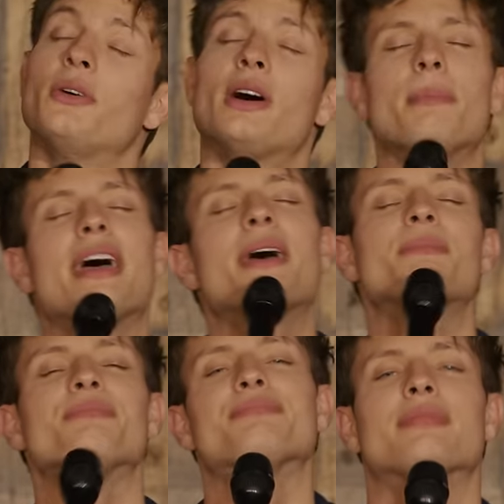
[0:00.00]
know what, Matt?
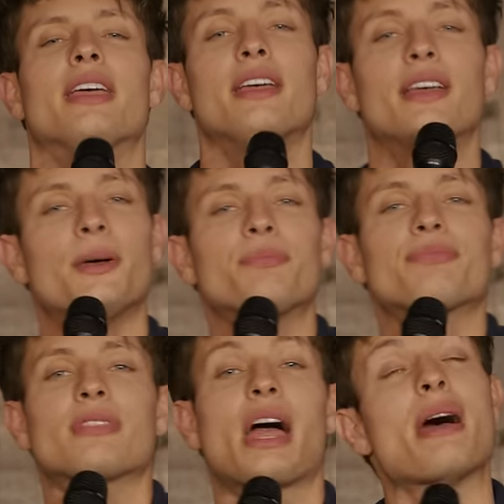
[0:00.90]

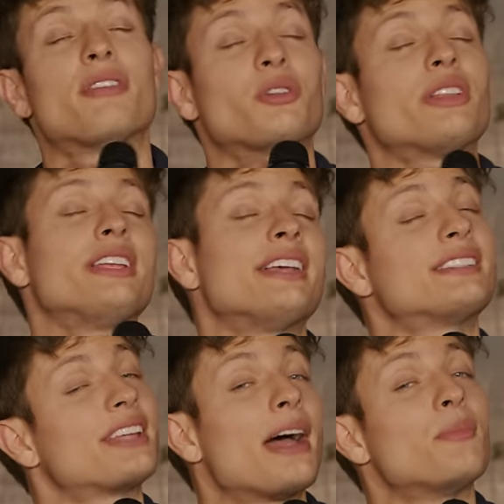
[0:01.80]
I'm having a really
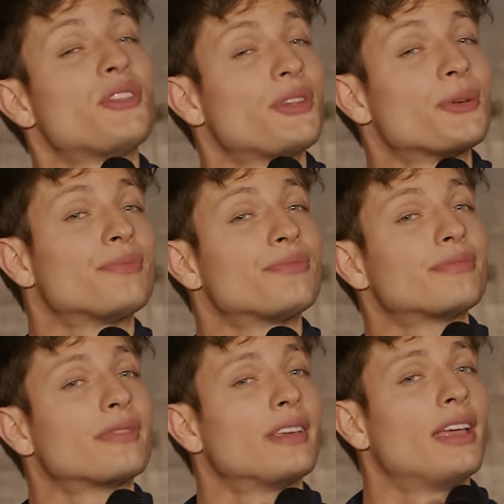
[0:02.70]
nice time with you.
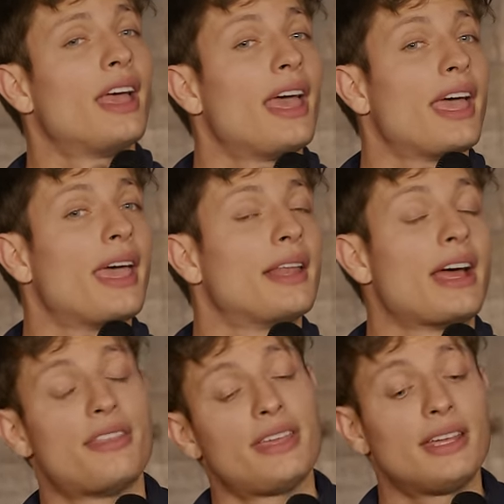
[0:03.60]
And
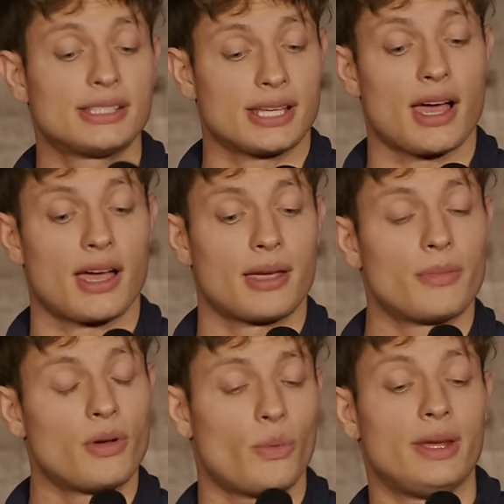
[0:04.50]
I think it's
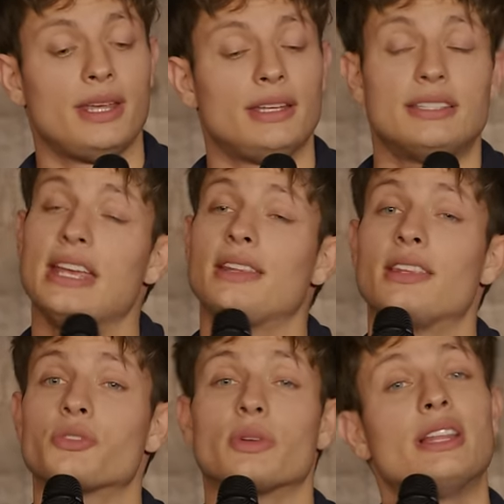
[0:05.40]
time we take
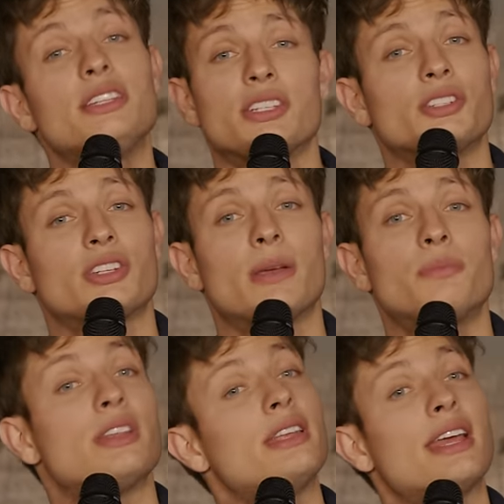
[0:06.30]
this
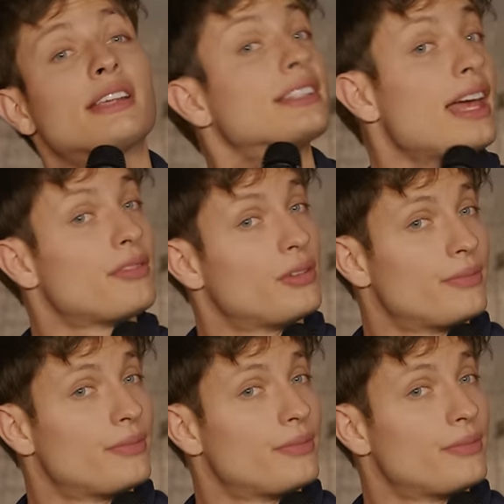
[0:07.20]
relationship to the next level.